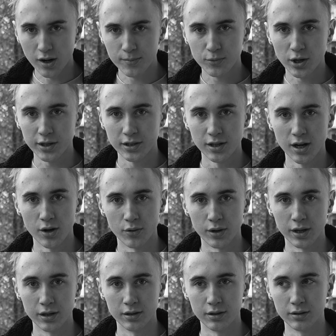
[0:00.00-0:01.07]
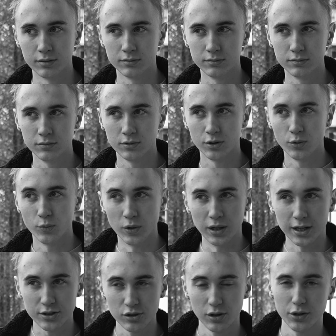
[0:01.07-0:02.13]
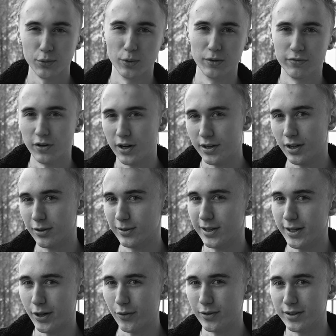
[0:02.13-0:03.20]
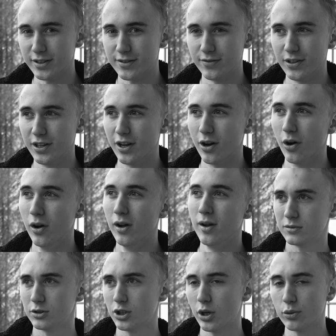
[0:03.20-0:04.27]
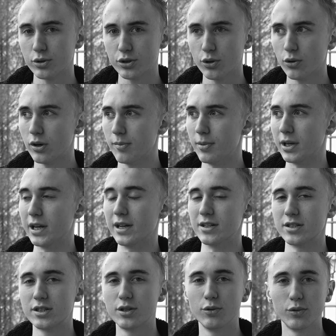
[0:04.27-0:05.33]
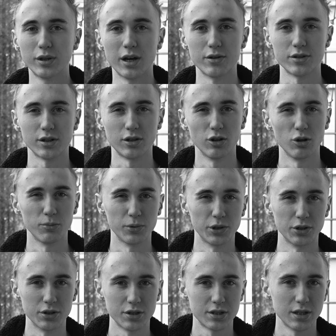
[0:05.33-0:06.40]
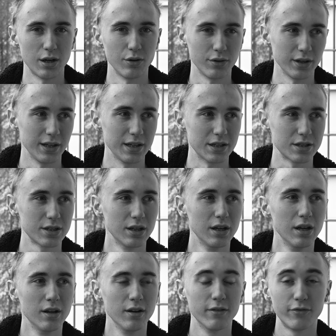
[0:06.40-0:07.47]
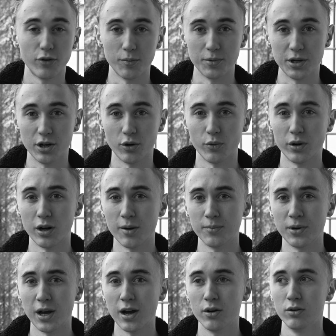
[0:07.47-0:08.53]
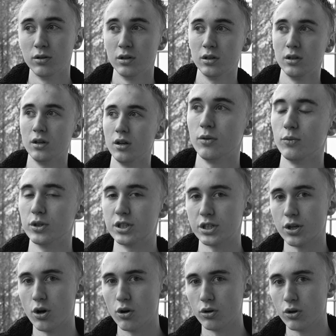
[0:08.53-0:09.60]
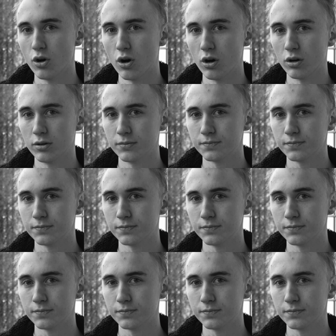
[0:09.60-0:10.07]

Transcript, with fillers: I'm right now in, well actually you will find out later in this video. So our story begins two thousand kilometers southeast from here where I'm now, which is Hong Kong.